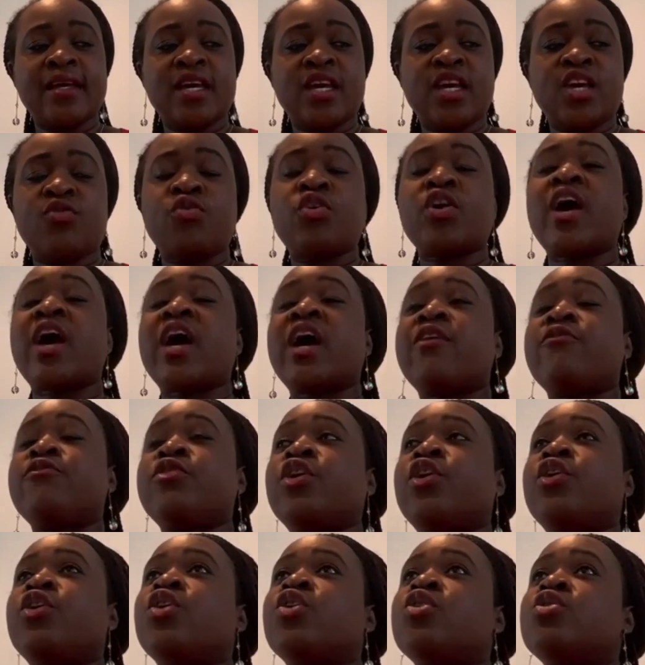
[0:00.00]
If you have your
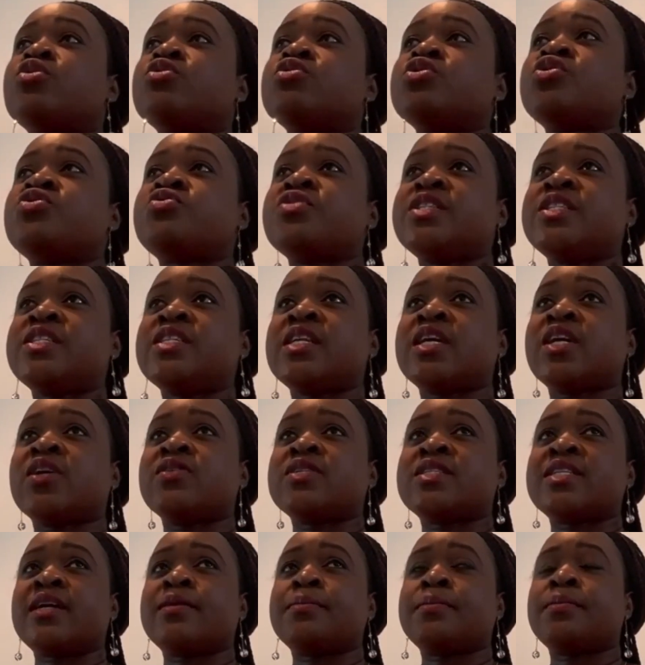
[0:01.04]
goals written out
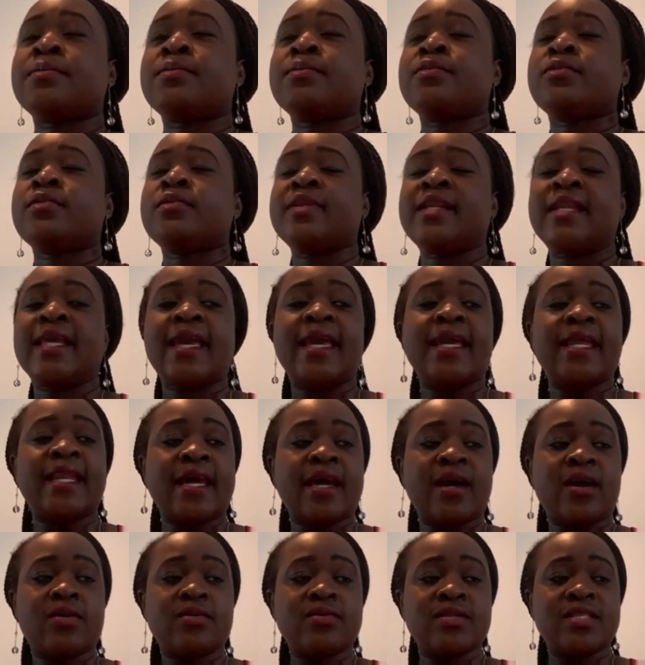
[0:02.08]
and laid
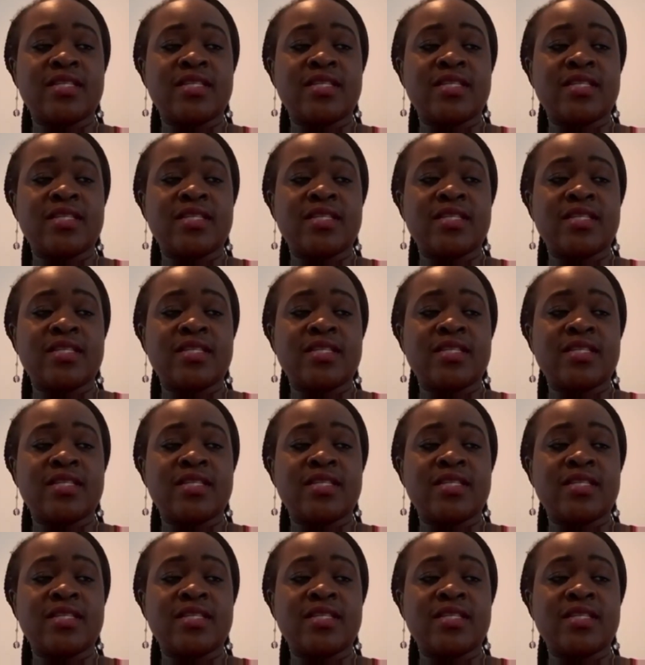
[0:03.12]
out.